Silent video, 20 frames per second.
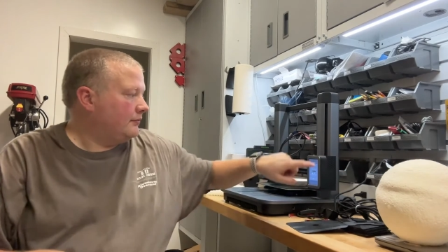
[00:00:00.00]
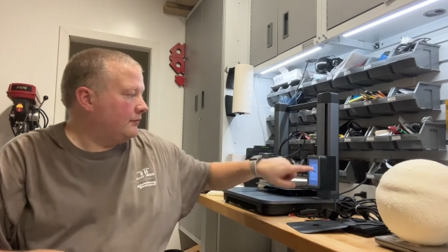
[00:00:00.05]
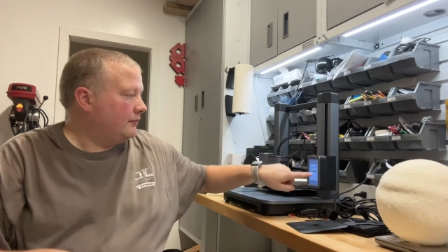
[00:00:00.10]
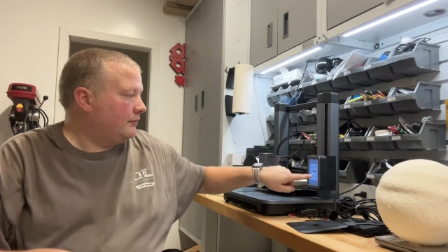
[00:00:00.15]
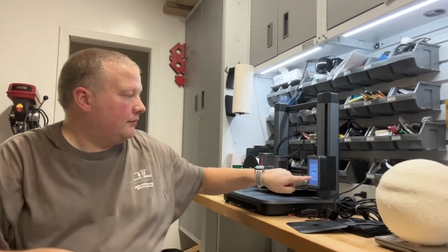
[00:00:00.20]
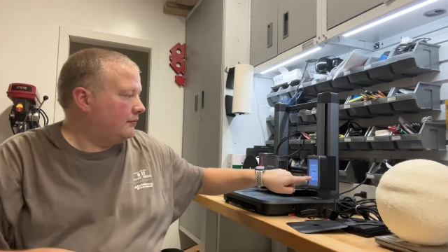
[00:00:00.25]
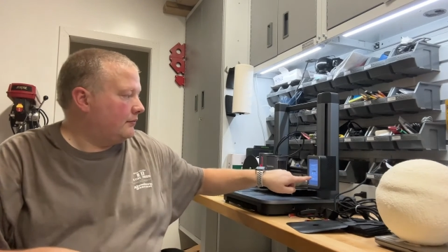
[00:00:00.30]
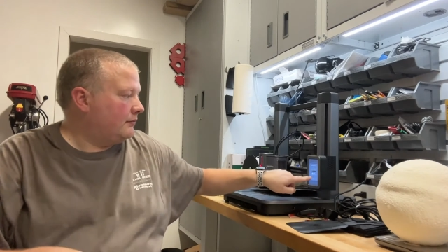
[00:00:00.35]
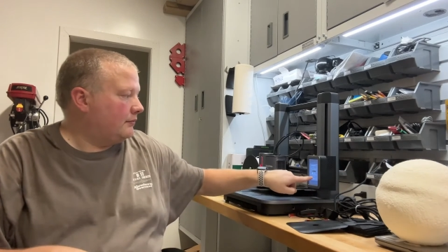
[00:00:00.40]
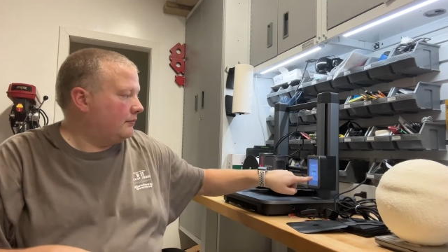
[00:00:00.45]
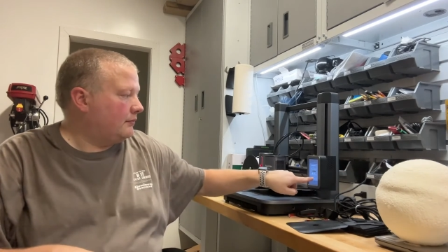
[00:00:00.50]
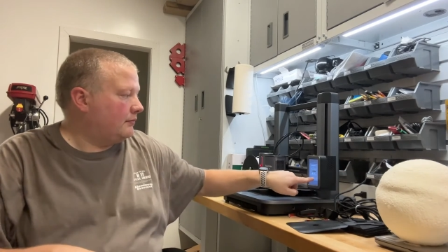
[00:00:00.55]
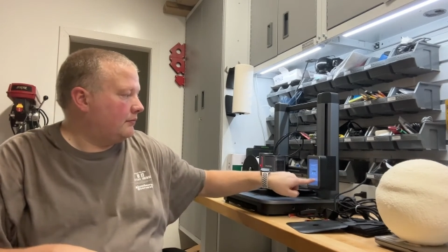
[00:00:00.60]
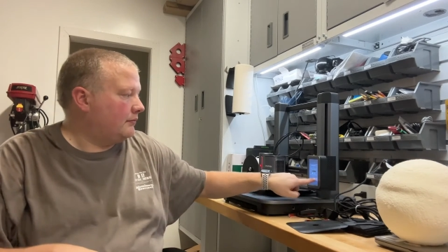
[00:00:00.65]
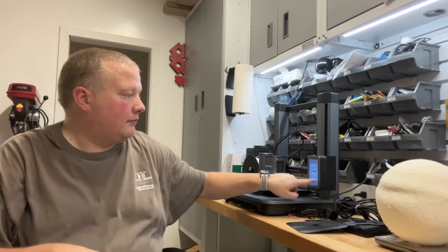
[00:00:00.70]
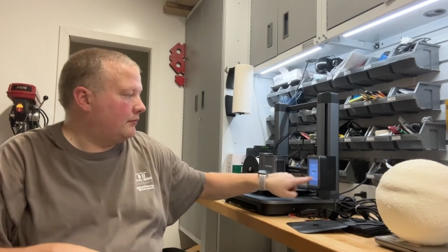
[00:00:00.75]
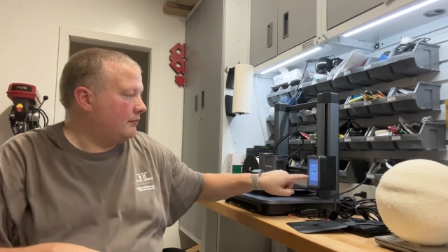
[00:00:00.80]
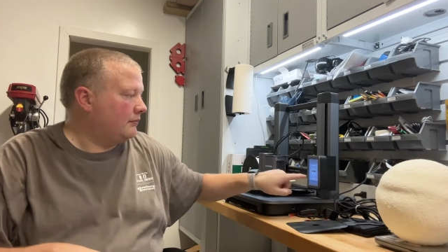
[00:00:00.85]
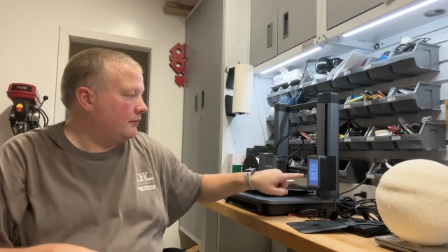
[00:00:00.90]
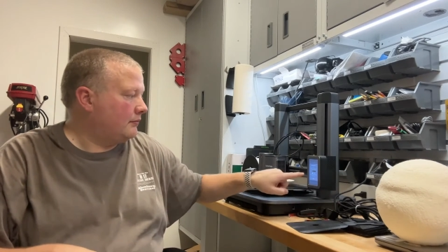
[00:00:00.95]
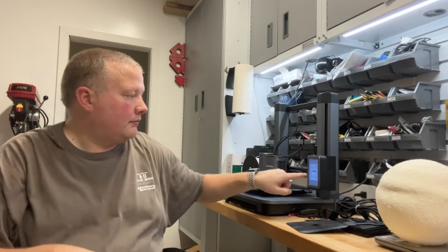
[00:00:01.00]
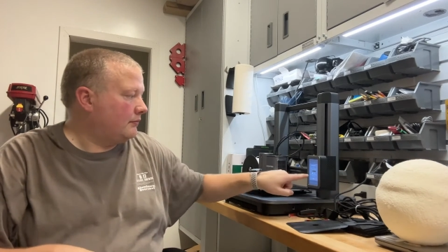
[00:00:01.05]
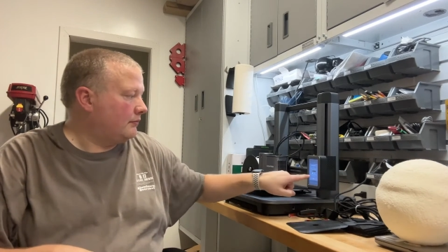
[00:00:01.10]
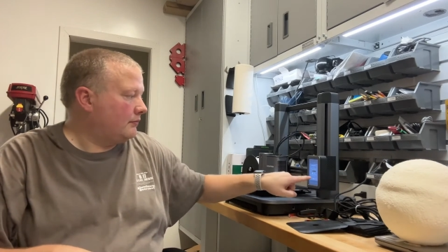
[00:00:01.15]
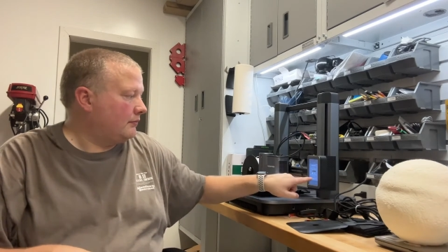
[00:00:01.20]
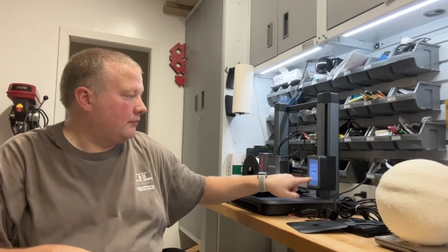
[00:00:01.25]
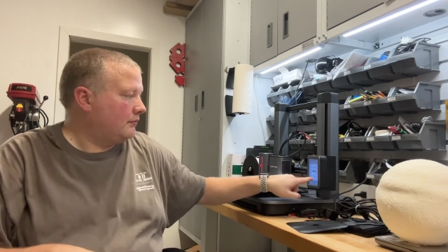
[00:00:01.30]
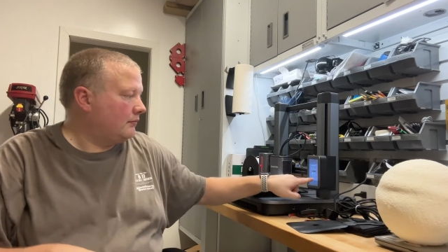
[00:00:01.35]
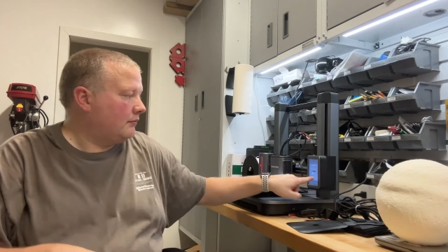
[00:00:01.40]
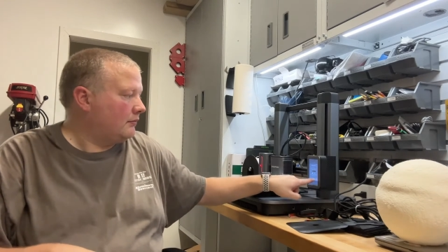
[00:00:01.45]

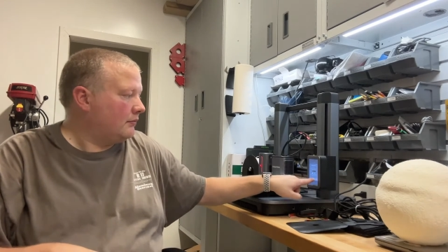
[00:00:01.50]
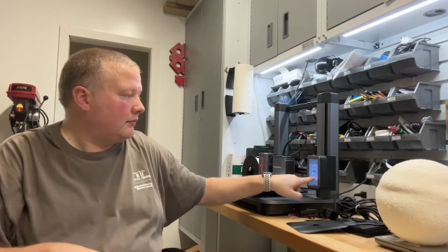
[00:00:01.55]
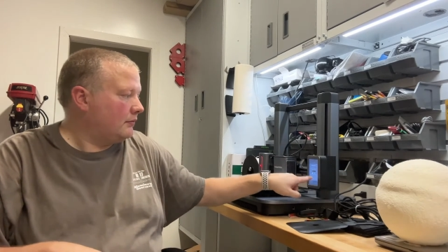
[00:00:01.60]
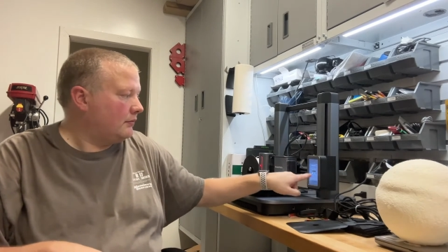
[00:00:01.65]
Nothing is said.